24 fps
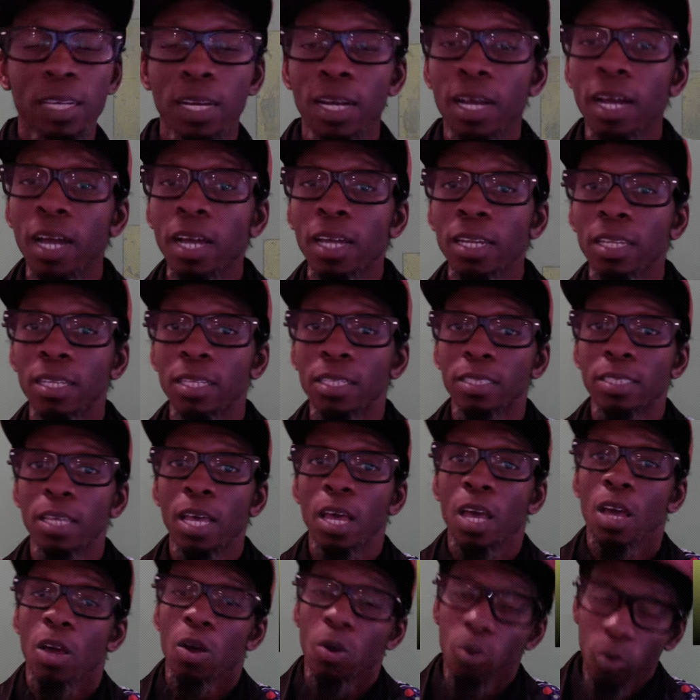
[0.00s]
to hoodies.
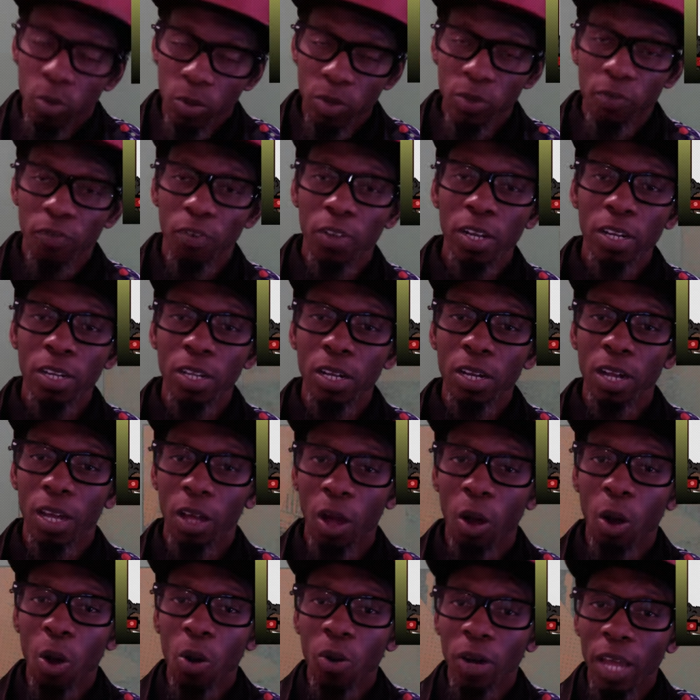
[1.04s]
When you feel a little
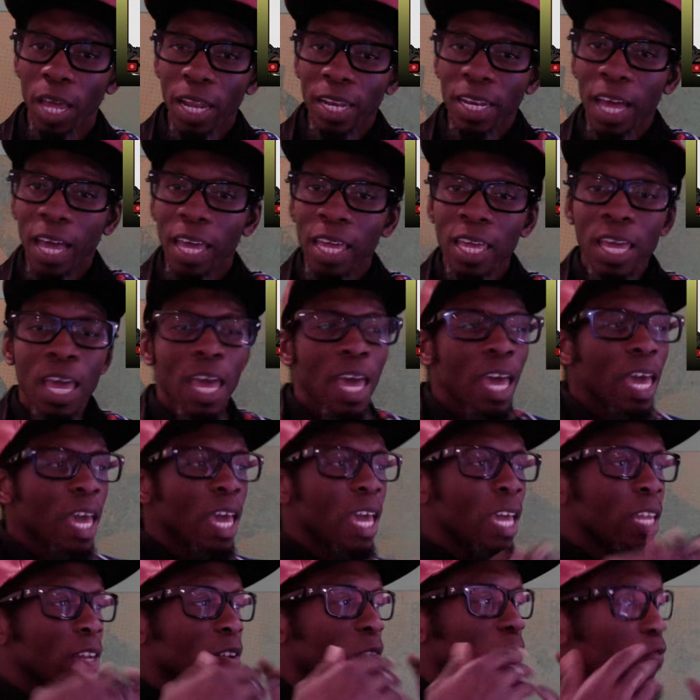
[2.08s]
cold at night
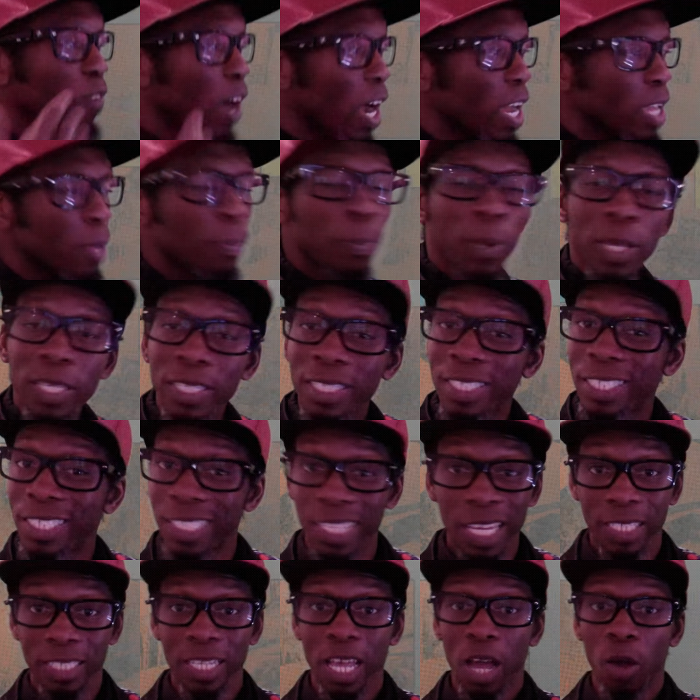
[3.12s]
and the fireplace is
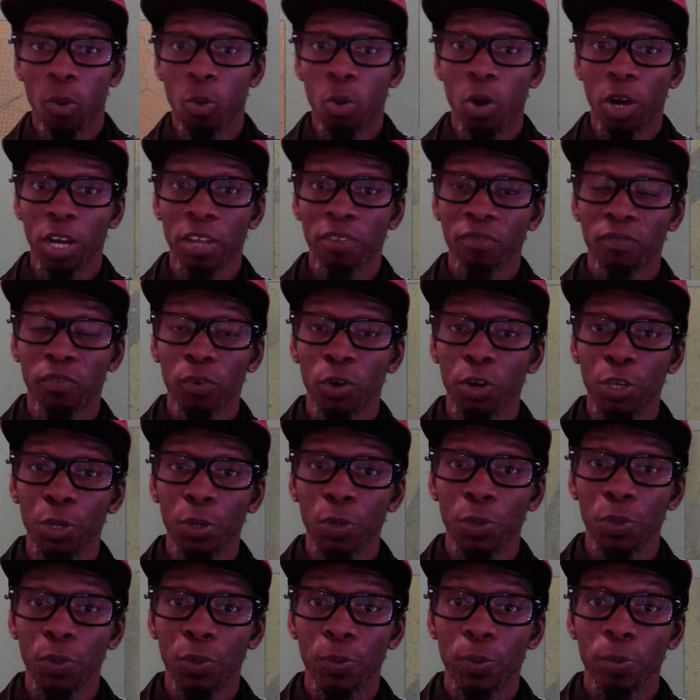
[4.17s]
just not working for
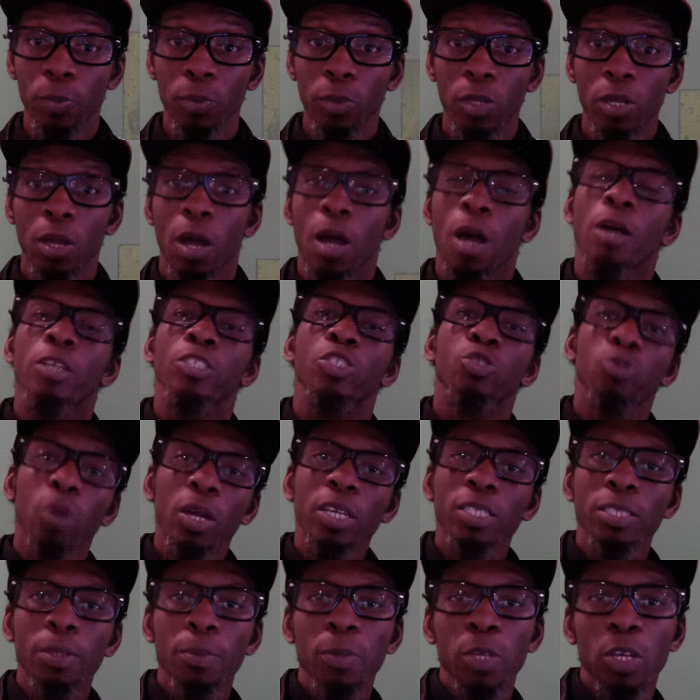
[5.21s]
you,
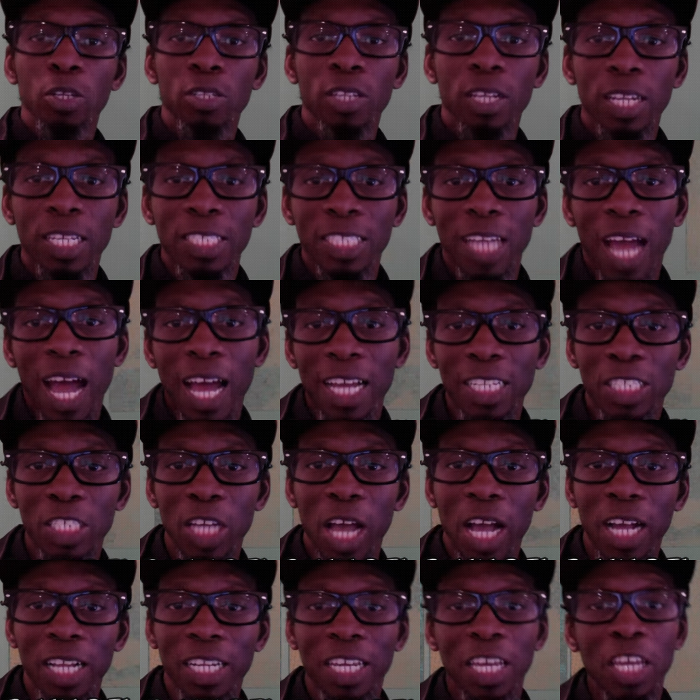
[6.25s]
drink some of your delicious hot
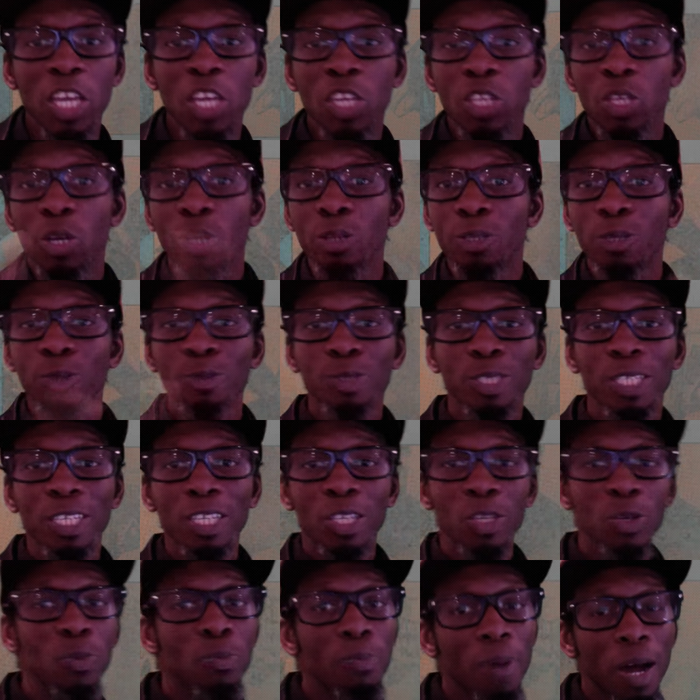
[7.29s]
chocolate in your
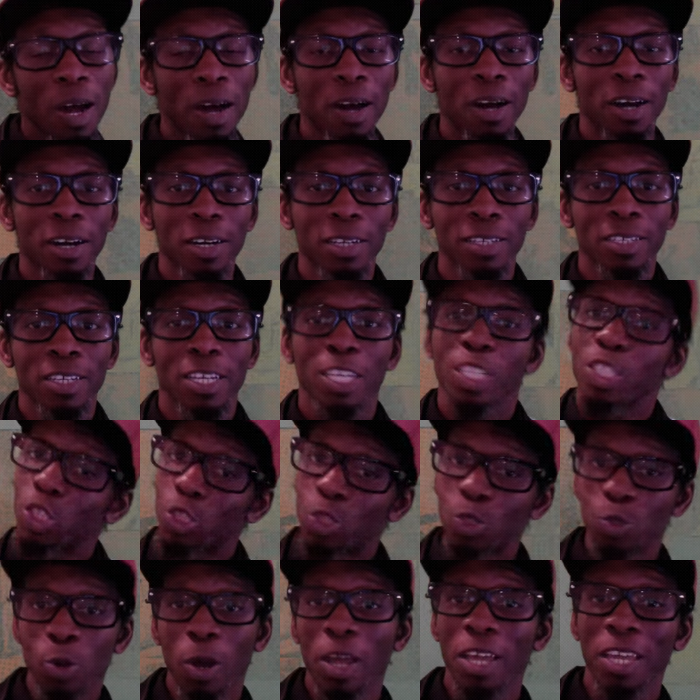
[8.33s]
UCU mug.
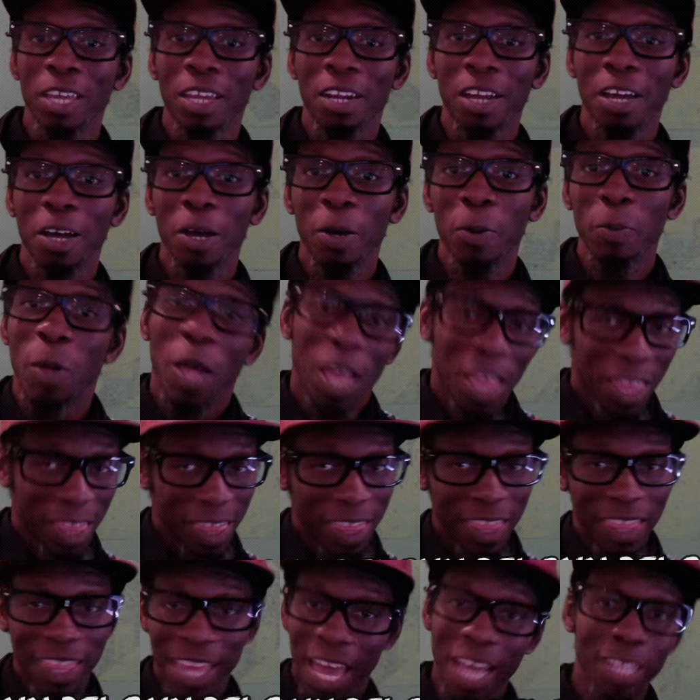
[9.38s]
Drink it up.
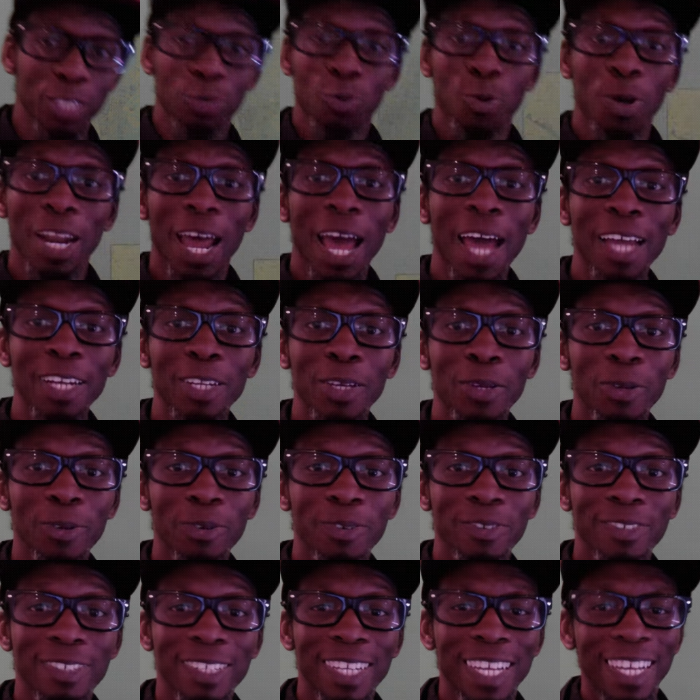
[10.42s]
That's what I do.
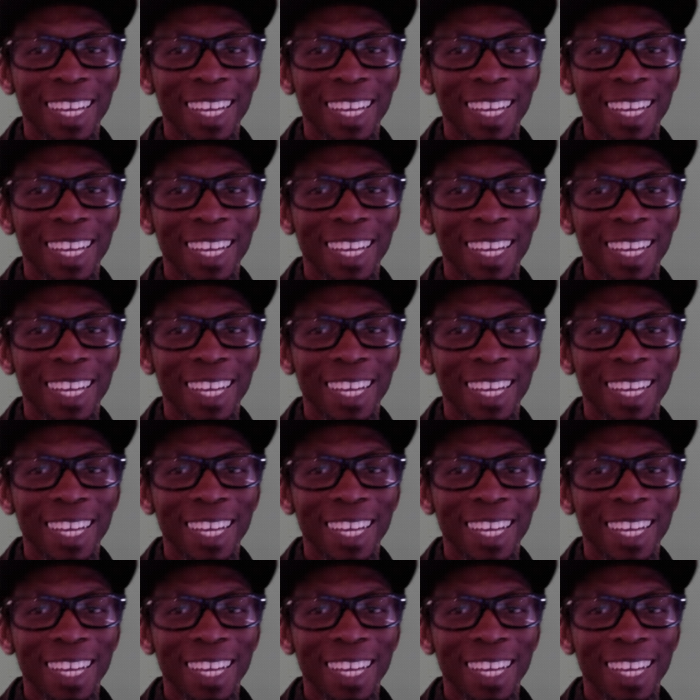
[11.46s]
